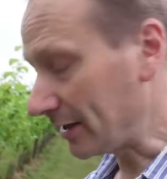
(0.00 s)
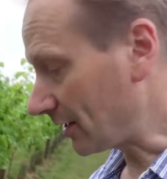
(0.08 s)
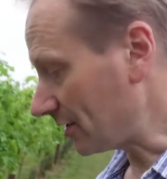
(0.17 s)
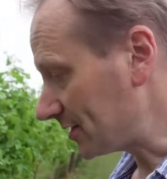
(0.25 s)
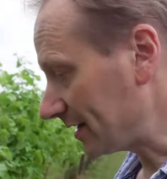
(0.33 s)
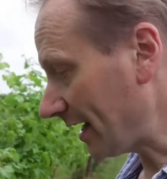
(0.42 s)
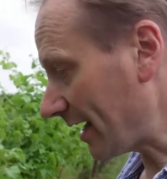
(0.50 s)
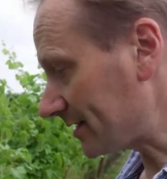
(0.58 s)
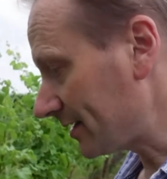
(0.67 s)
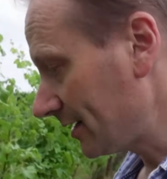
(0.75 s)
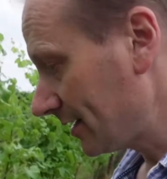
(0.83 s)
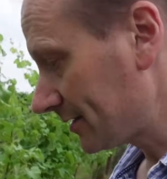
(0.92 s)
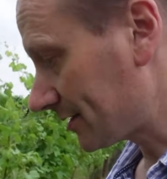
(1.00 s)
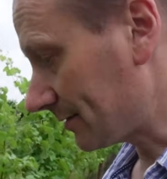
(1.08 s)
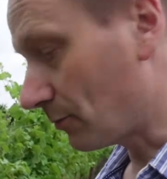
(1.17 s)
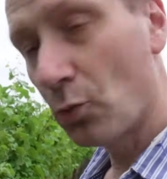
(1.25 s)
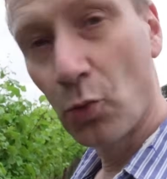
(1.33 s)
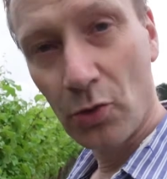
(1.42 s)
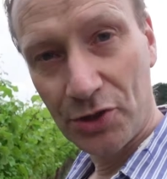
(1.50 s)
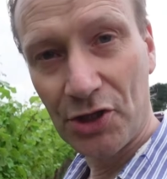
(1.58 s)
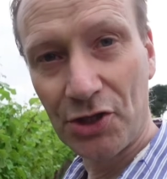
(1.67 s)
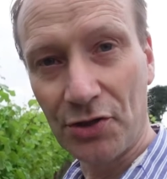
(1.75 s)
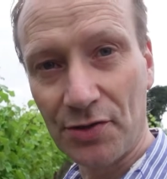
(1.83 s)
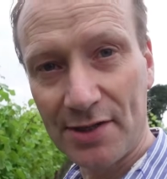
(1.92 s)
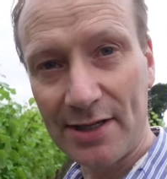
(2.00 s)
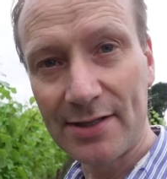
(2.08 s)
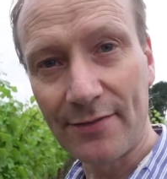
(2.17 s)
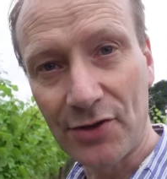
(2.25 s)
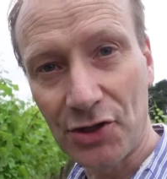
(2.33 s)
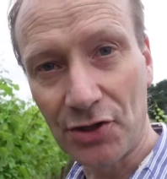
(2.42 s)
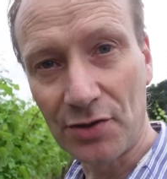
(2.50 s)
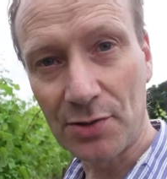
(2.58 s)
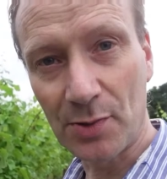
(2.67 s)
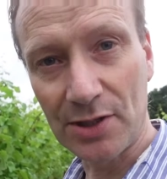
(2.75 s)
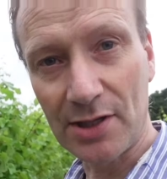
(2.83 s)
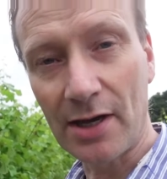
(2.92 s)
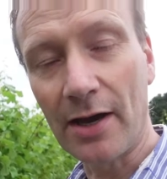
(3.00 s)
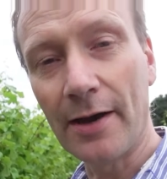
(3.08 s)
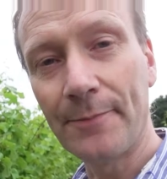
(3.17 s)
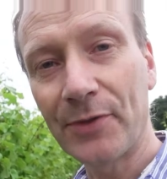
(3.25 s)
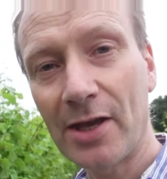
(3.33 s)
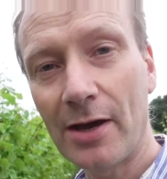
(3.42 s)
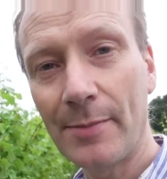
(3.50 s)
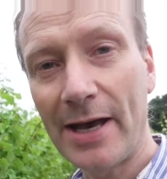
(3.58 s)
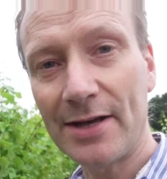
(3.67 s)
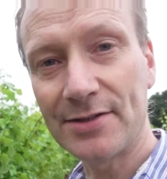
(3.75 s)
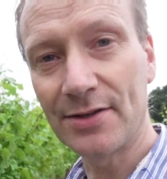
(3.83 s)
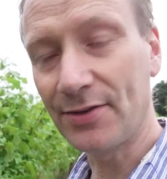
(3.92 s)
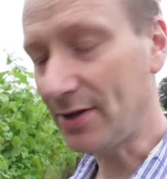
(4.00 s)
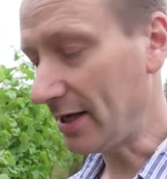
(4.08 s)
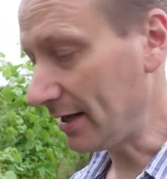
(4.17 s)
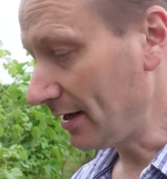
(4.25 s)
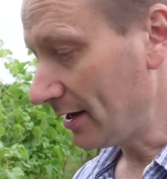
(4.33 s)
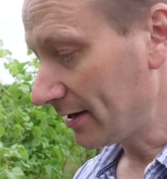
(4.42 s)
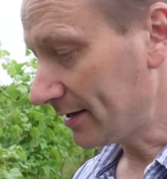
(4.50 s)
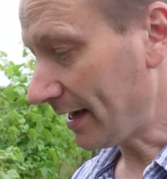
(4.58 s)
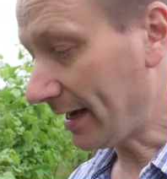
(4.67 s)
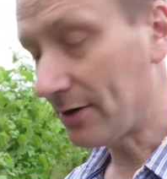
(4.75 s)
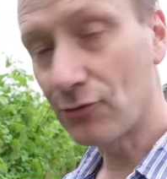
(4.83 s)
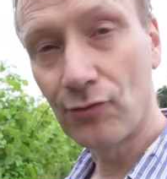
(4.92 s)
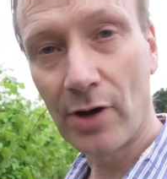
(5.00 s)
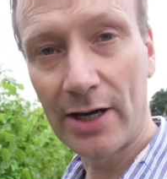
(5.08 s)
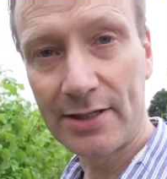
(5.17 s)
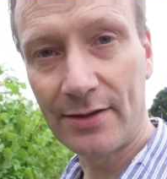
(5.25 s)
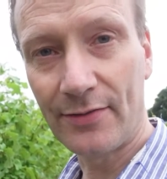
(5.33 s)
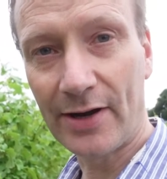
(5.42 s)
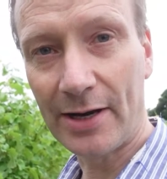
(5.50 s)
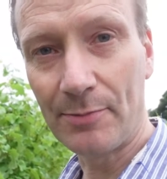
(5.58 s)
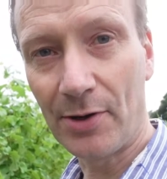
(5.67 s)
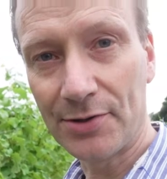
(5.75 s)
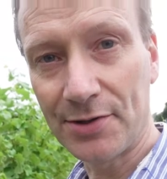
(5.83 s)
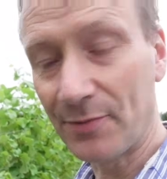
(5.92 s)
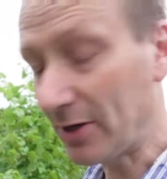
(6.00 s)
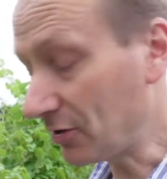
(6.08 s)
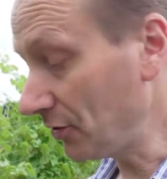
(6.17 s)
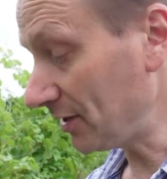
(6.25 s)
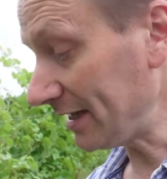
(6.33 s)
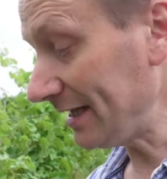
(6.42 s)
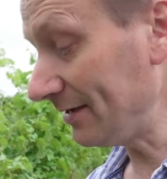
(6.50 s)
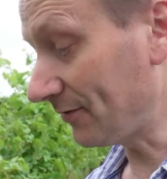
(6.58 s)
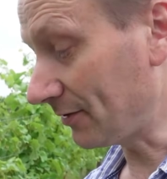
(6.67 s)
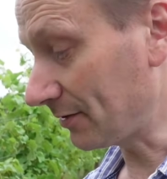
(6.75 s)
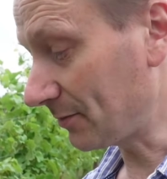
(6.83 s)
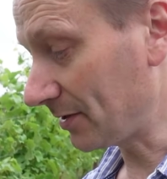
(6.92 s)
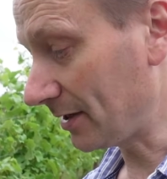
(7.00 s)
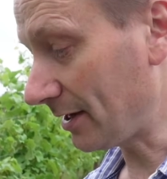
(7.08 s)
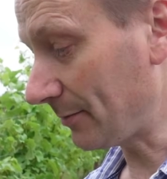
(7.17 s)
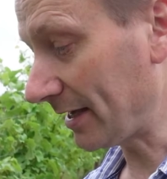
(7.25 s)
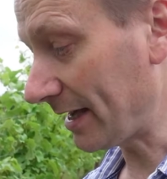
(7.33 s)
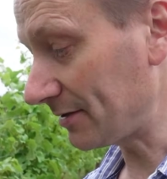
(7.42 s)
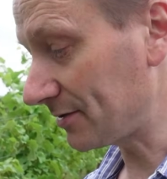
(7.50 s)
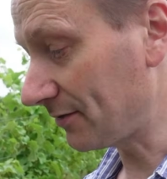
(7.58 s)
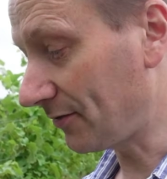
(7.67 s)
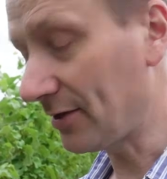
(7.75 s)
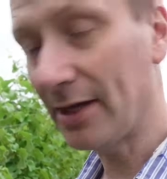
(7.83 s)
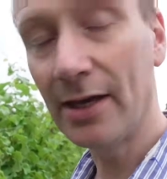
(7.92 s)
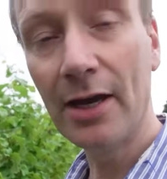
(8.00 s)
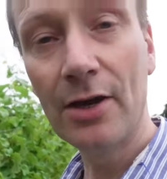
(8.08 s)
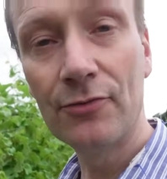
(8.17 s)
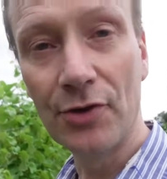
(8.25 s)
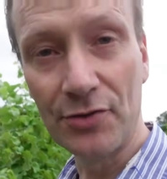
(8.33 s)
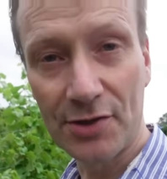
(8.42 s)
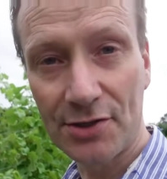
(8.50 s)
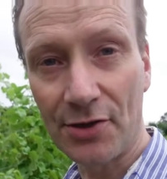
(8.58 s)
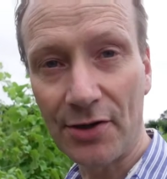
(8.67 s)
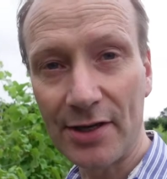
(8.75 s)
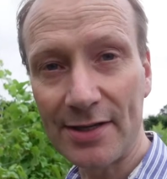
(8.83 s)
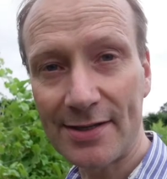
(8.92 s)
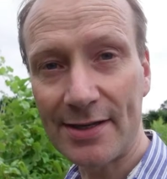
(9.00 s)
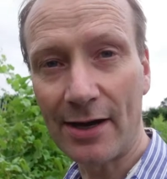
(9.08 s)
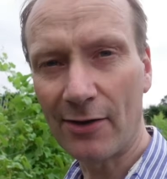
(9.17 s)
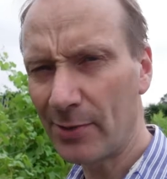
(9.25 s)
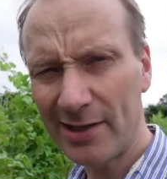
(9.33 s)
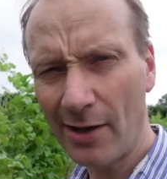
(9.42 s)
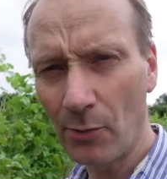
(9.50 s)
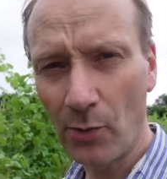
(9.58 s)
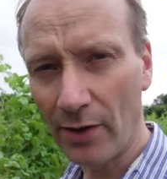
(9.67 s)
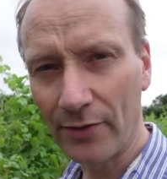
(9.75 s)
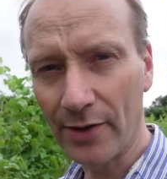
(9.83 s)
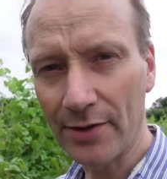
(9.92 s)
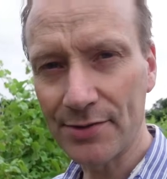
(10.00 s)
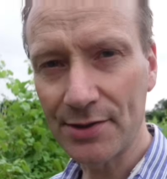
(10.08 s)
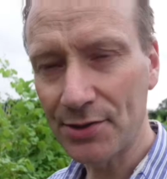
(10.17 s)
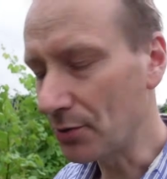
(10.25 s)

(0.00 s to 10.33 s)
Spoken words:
going to get some water shoots. These are the shoots which come out of the cane right at the very bottom. They could even be coming out of the root stock itself. We don't want those at